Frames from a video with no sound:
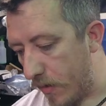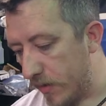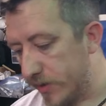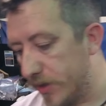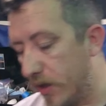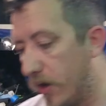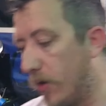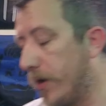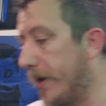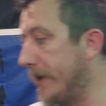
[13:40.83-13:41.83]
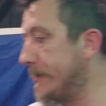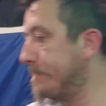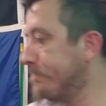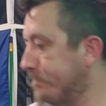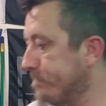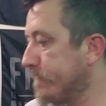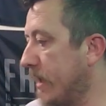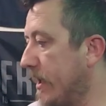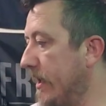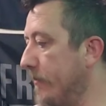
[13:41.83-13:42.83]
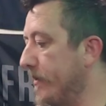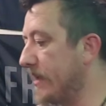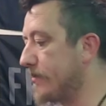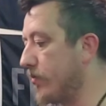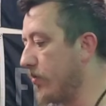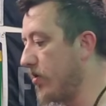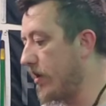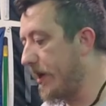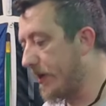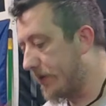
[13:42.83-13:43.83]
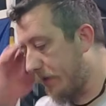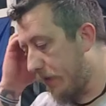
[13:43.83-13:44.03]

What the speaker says: So yep, that's where we're at.